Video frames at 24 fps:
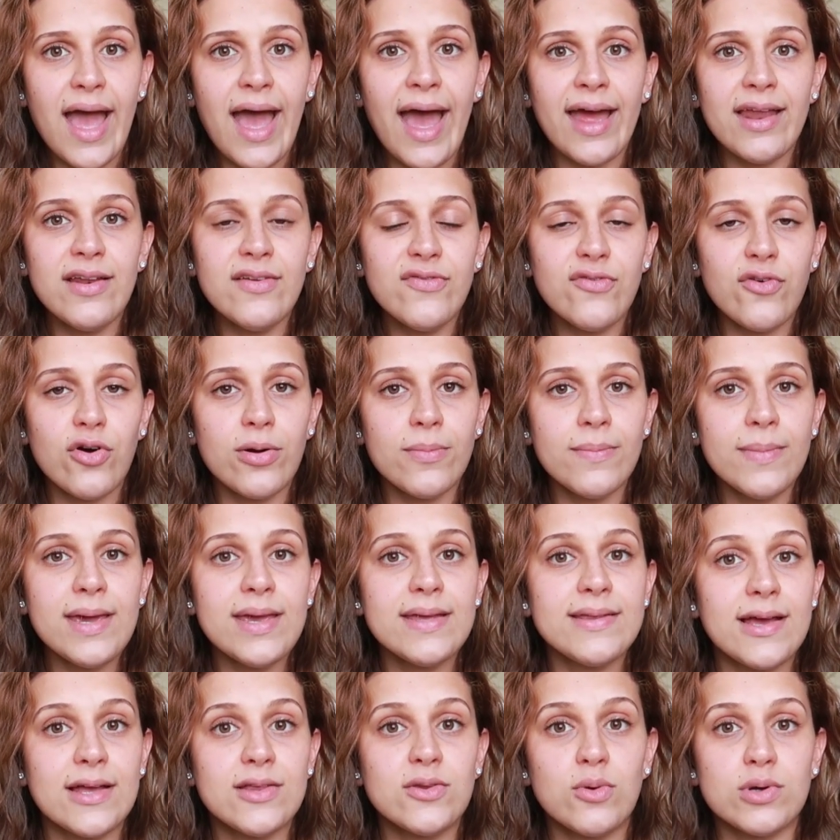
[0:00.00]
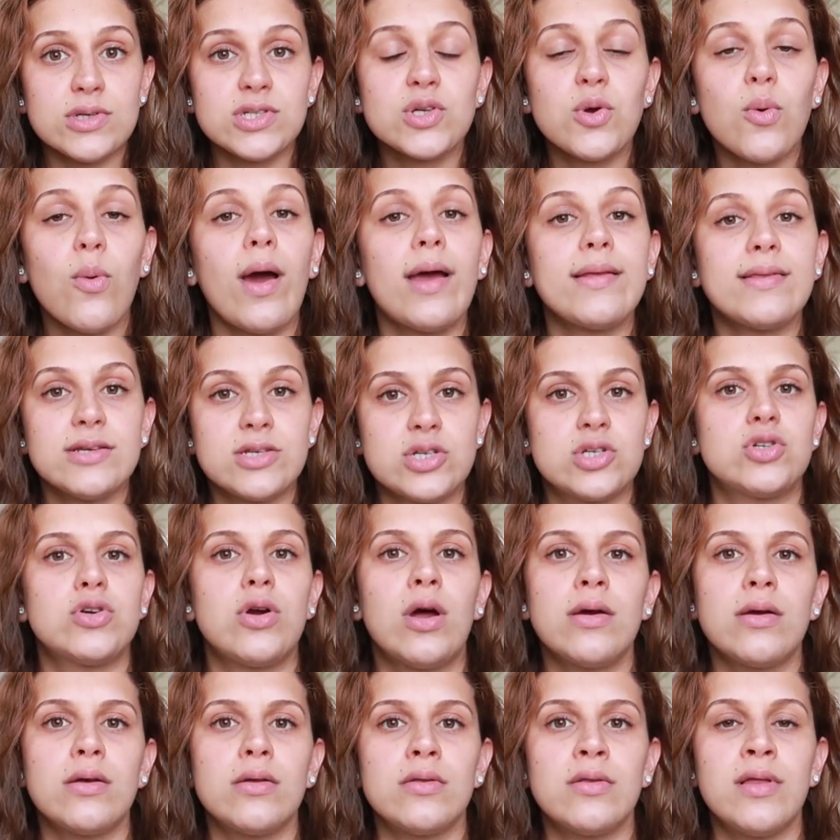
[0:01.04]
And for me, that was quite a
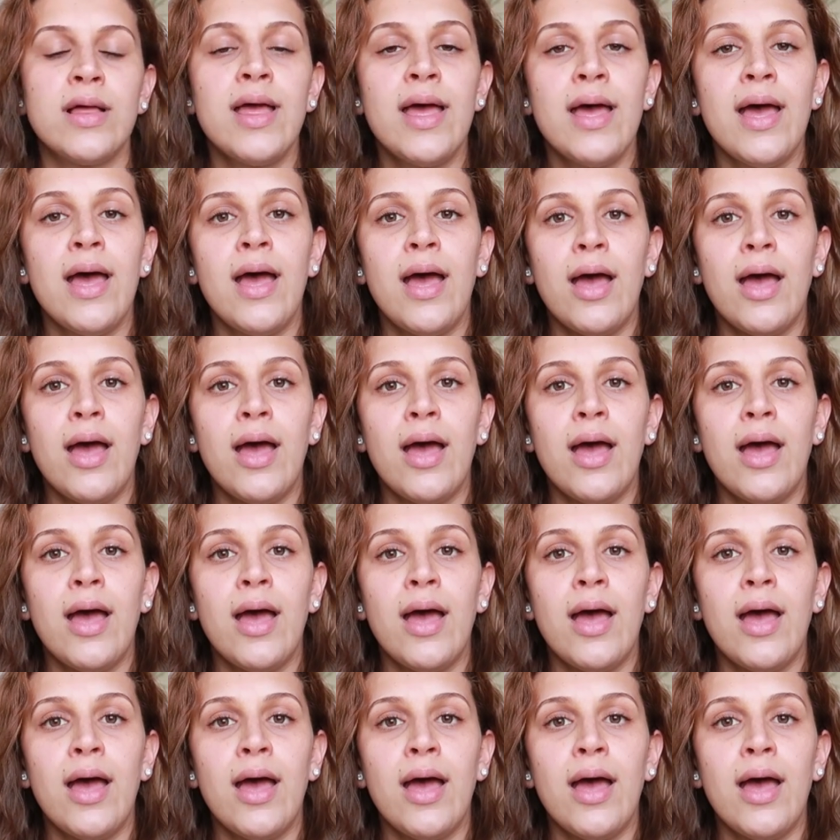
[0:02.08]
struggle.